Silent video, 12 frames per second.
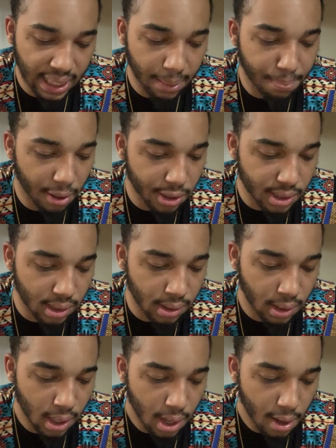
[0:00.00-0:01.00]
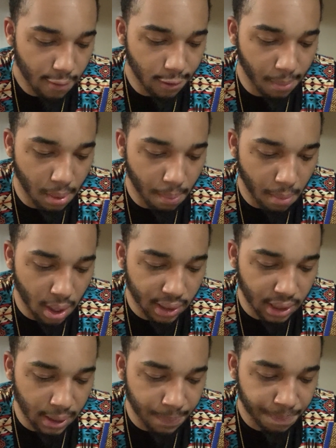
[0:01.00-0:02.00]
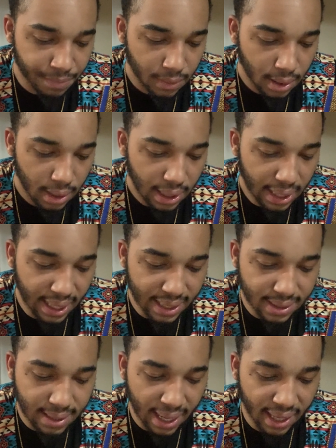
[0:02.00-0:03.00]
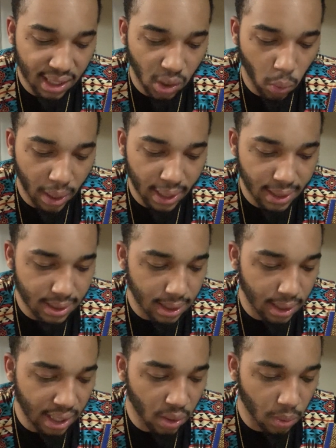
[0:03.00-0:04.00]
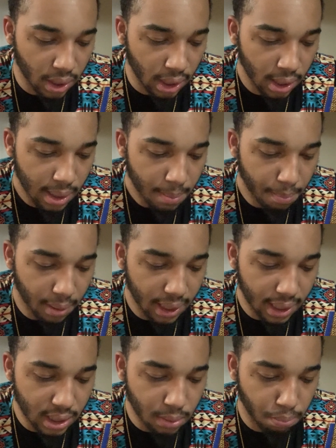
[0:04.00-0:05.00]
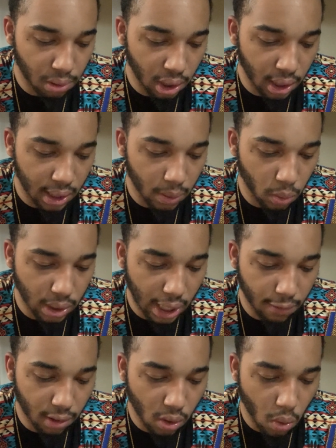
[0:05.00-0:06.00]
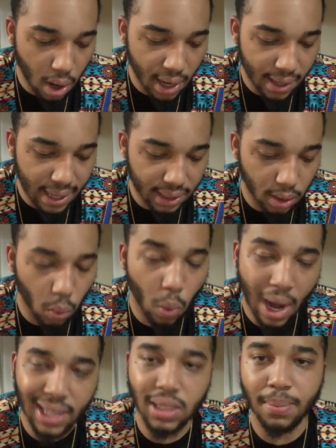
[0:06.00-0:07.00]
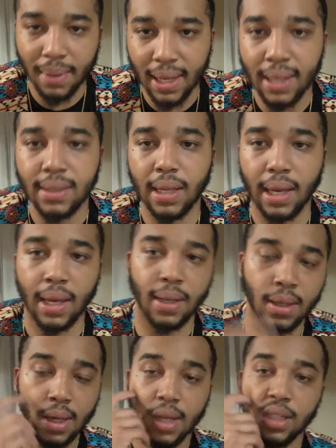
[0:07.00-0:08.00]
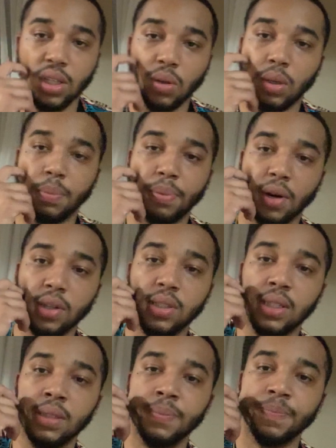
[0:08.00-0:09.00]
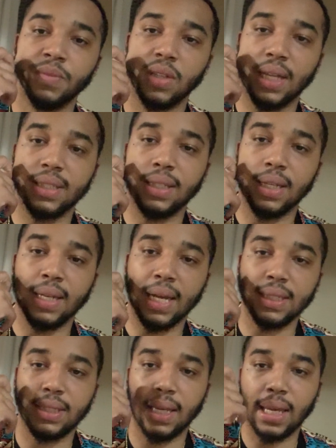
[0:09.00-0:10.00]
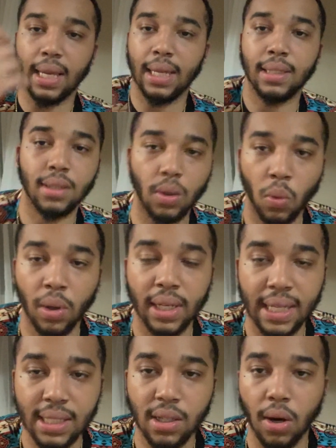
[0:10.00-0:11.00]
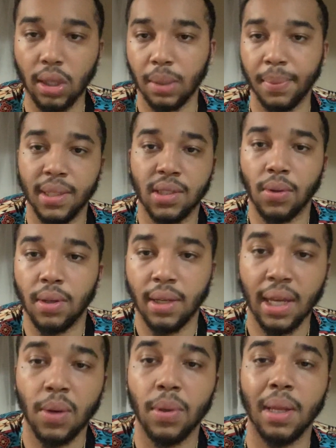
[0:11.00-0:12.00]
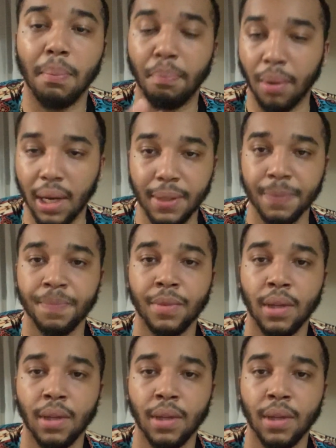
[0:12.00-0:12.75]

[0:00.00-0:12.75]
person from among them, he is taken away in his iniquity, but his blood will I require at the watchman's hand. So the person that did not take heed to the warning, he's caught up in his own iniquity, but